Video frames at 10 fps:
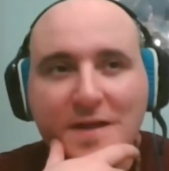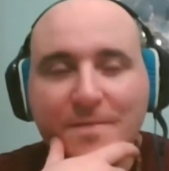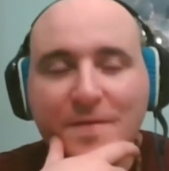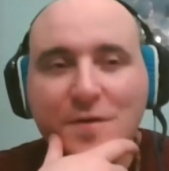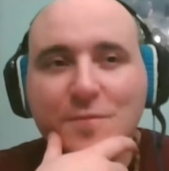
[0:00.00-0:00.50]

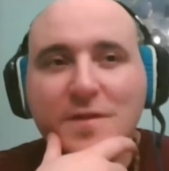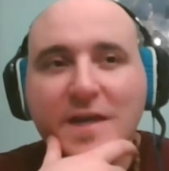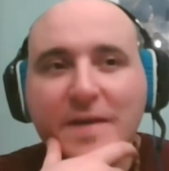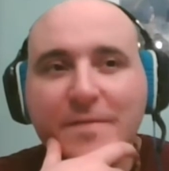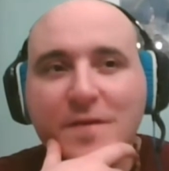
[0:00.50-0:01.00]
If you
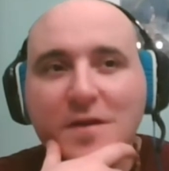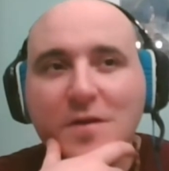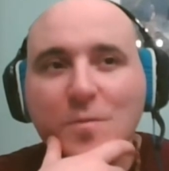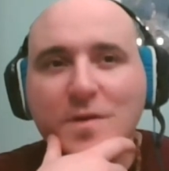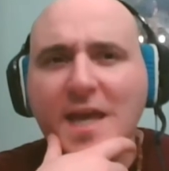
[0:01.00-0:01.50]
leave
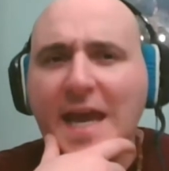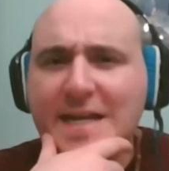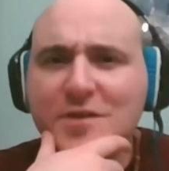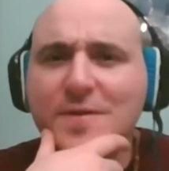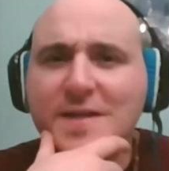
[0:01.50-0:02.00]
with
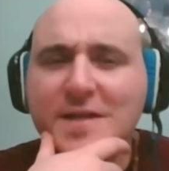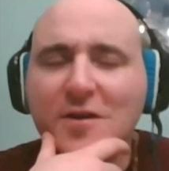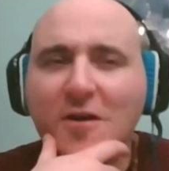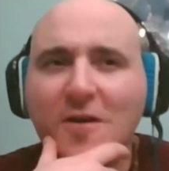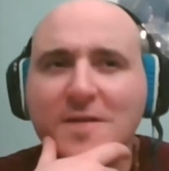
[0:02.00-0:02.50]
hatred in your
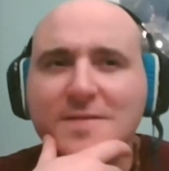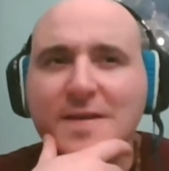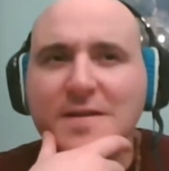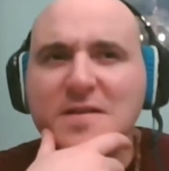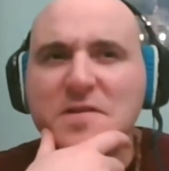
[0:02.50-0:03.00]
heart, saying,